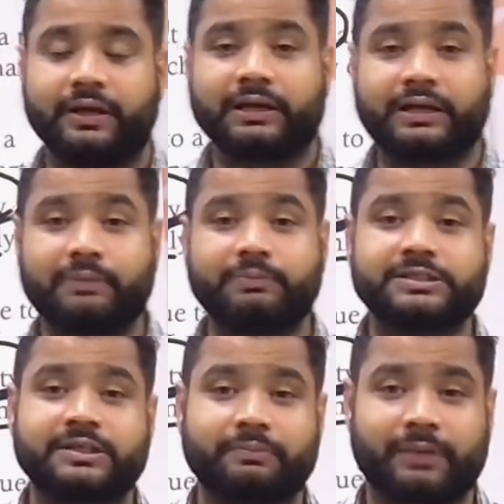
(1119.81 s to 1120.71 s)
Keep this
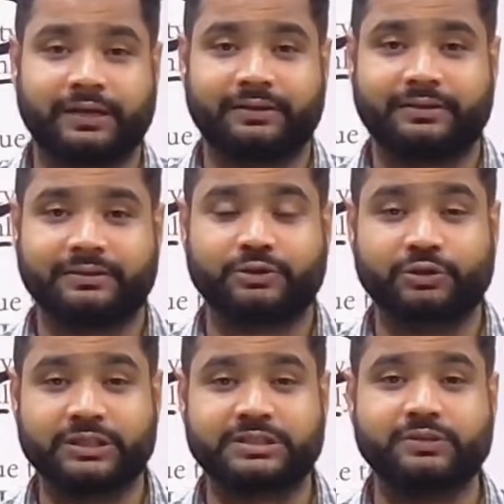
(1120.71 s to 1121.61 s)
in mind. So
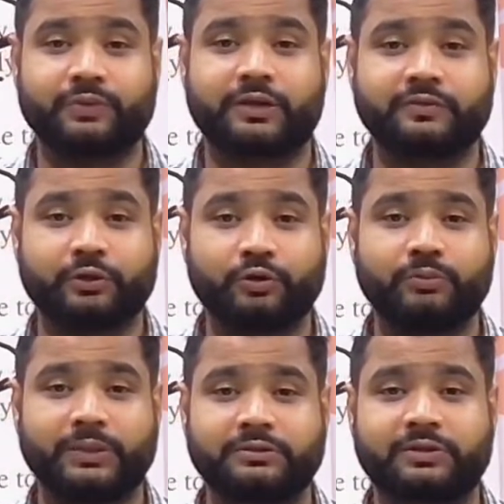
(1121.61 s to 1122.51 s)
this is one of the Guru
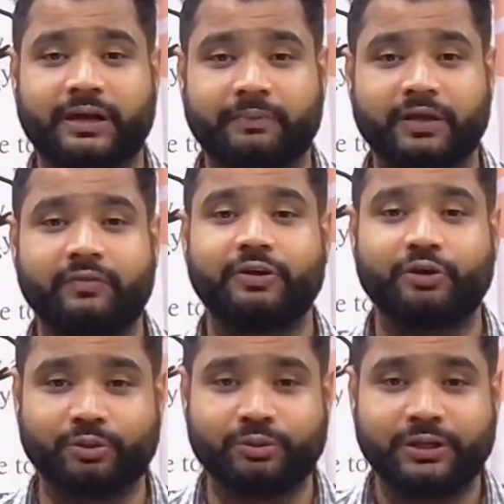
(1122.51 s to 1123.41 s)
Mantra I am giving
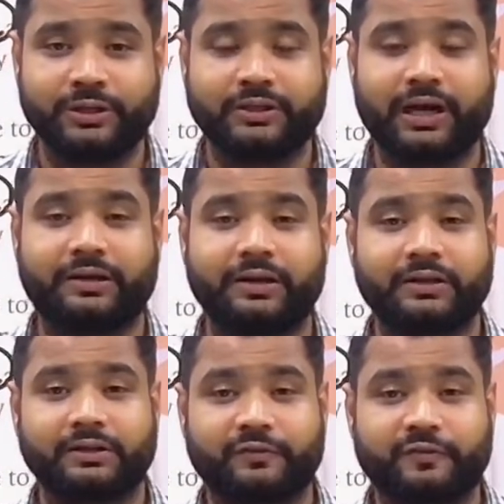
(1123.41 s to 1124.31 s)
you, that
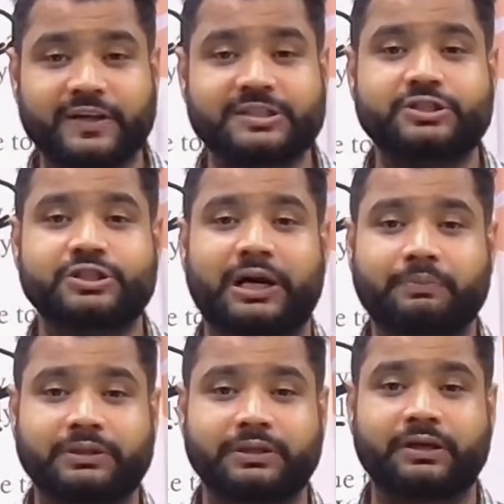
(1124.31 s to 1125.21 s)
the first
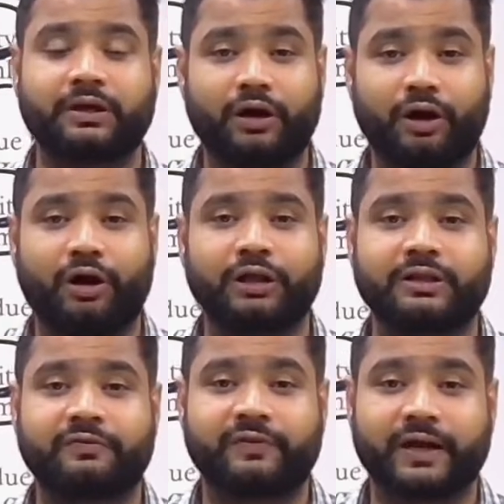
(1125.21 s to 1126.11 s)
chapter, all the
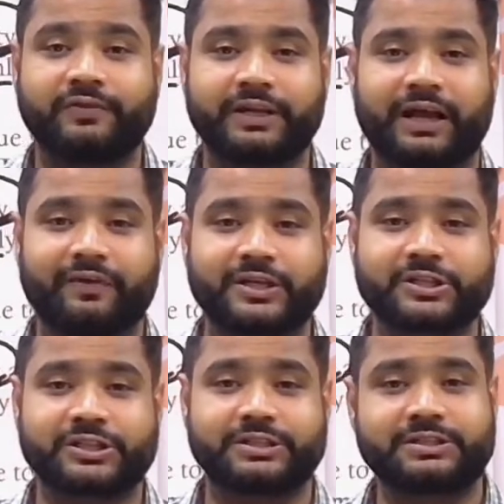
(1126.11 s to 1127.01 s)
5
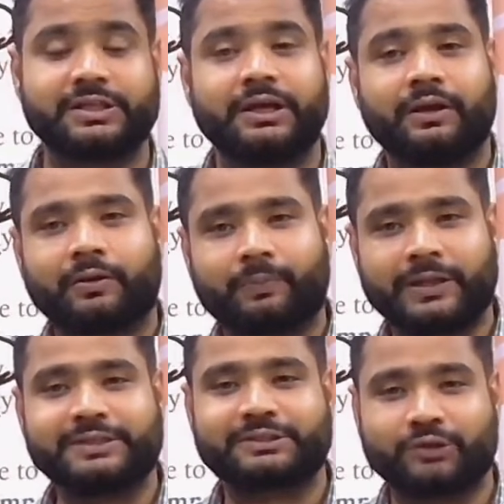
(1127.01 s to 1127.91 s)
derivations,
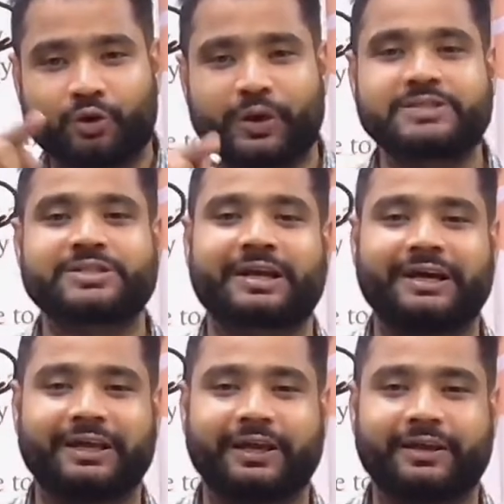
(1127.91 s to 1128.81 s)
please go and check
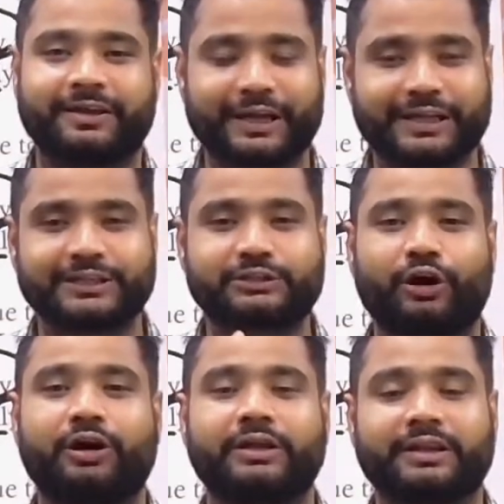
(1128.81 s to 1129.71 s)
again. It is
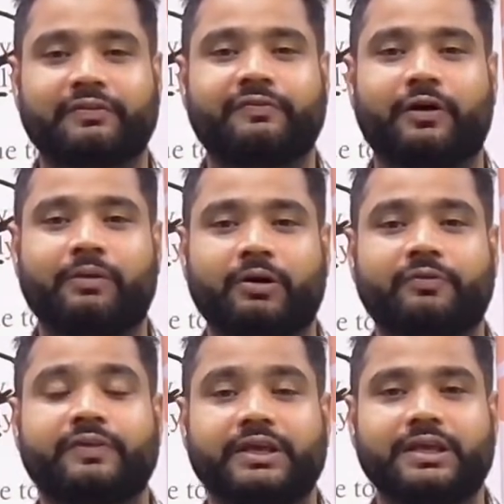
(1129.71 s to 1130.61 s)
all in the form of
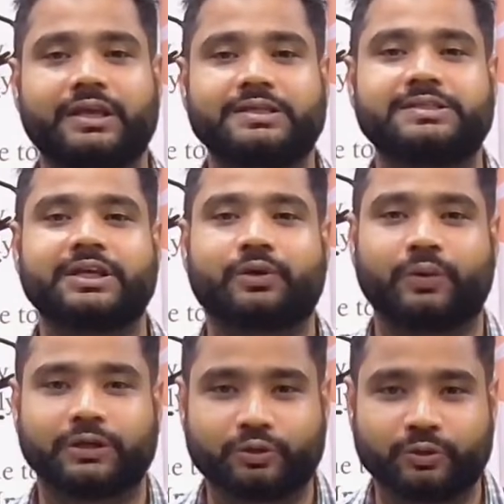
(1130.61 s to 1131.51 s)
E is equal
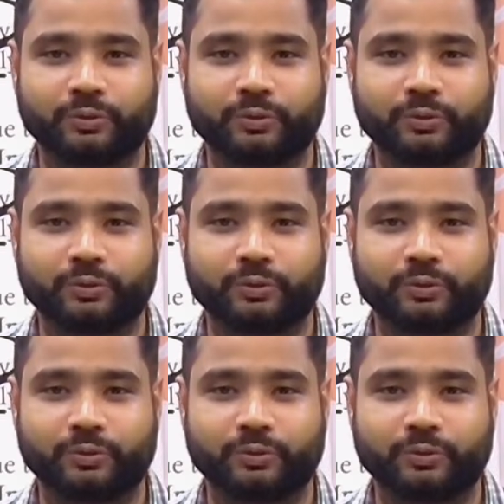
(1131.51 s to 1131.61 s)
to.